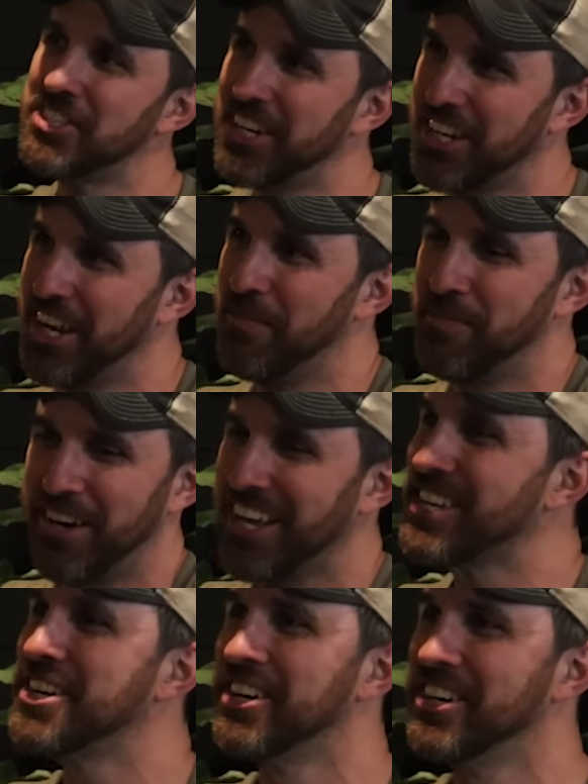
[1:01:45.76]
sitting yeah. up there
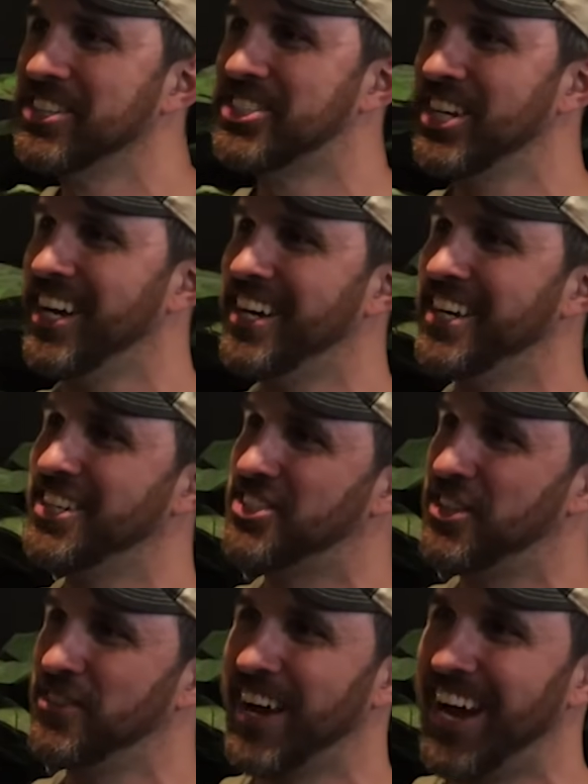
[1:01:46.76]
like oh, you're yeah. a judge?
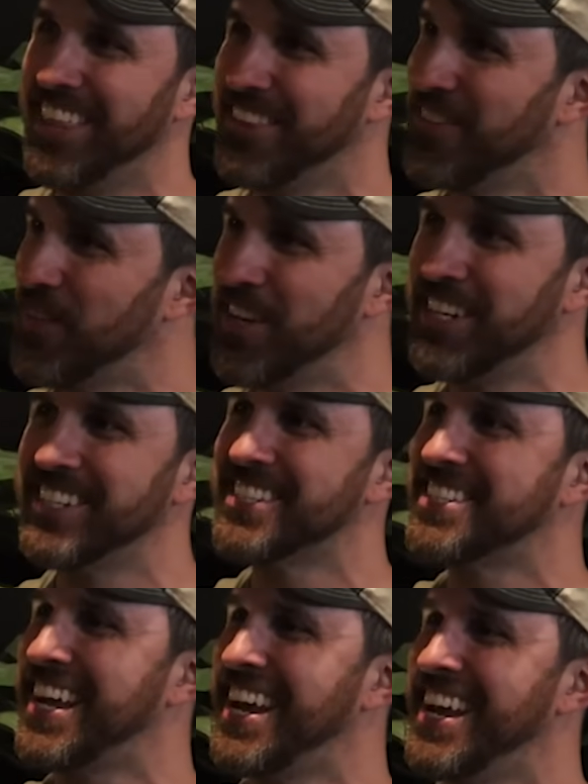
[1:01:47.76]
Oh, you yeah. got the witness
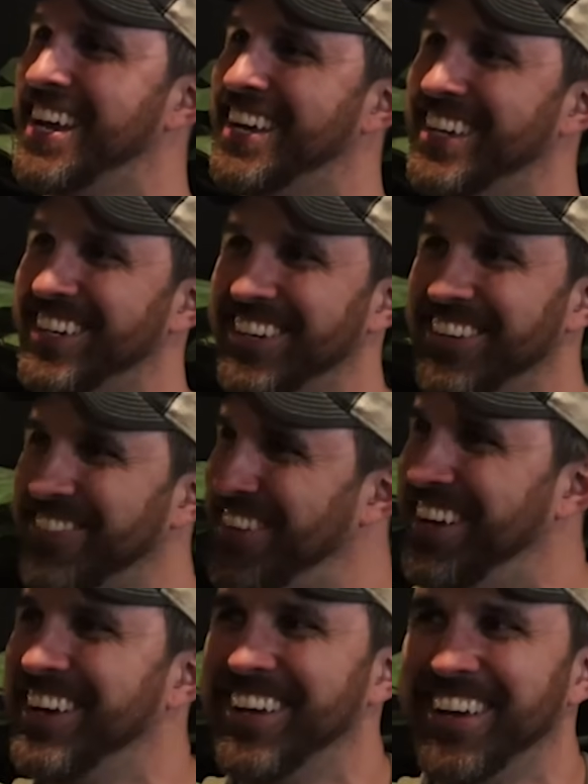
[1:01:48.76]
stand? Oh, oh,
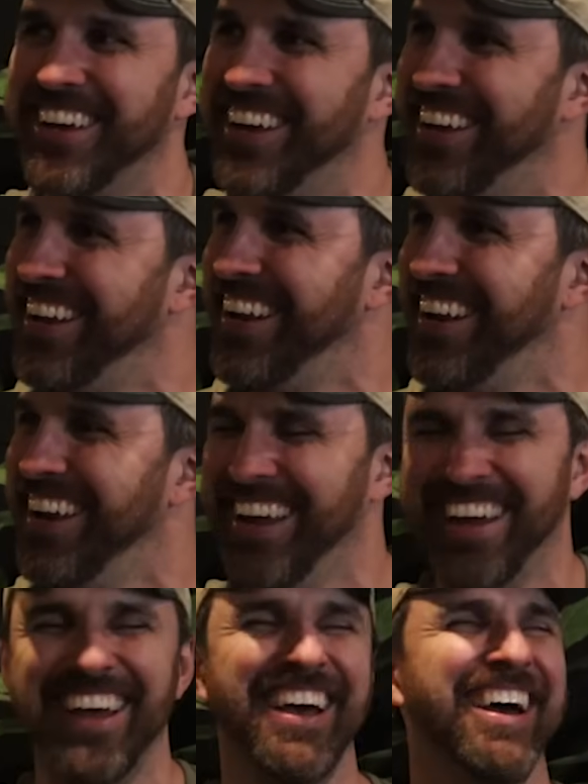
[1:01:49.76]
yeah, everything. Oh
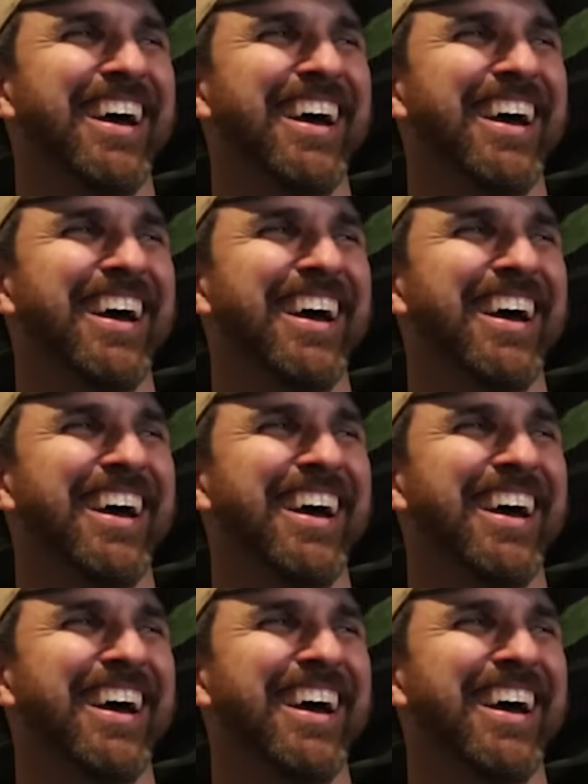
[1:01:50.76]
yeah.